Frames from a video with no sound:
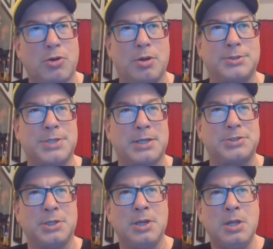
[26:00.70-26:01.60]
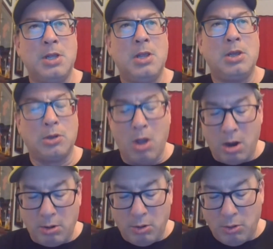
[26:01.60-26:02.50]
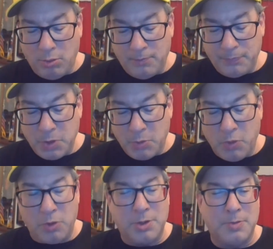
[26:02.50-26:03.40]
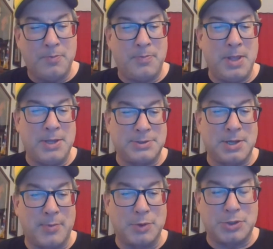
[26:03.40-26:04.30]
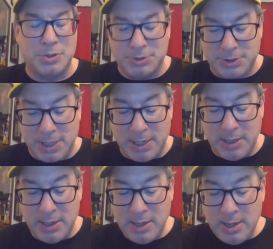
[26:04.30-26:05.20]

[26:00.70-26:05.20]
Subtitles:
section. Laurel is the number 2 seed.